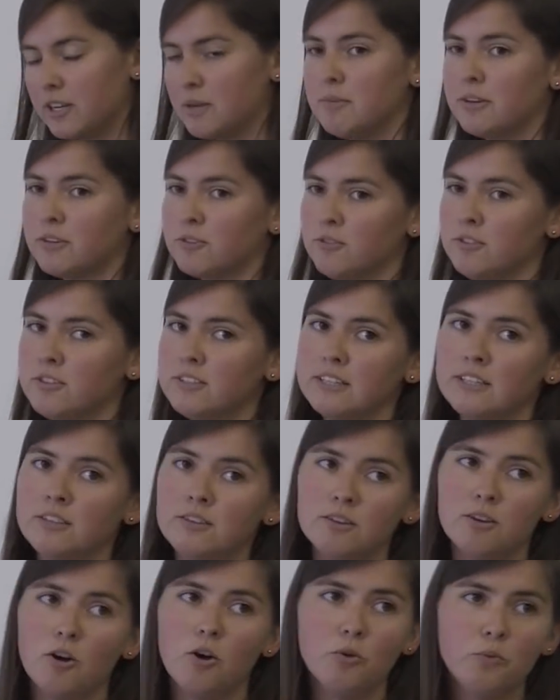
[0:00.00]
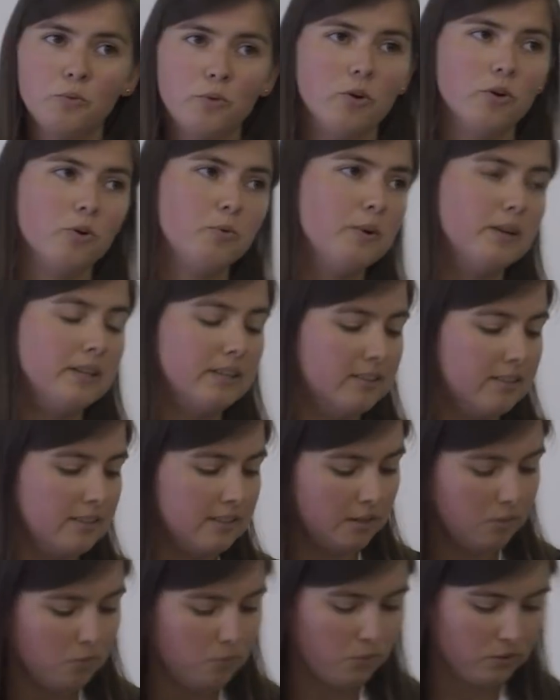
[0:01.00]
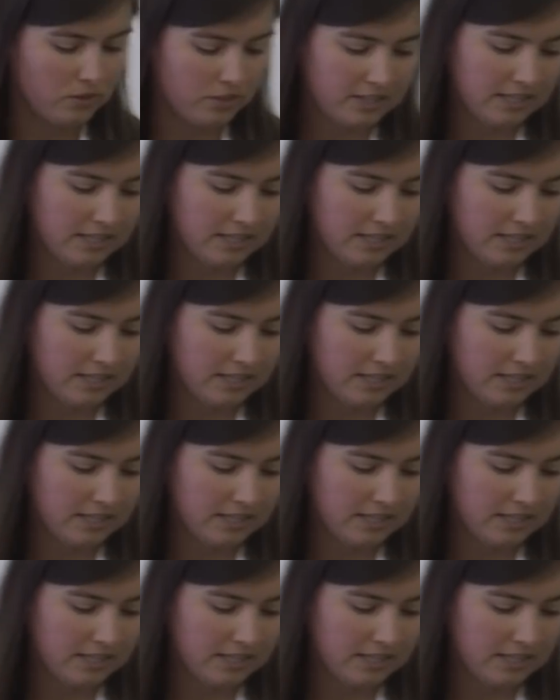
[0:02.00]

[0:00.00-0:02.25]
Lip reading: grammar rules, and all we needed was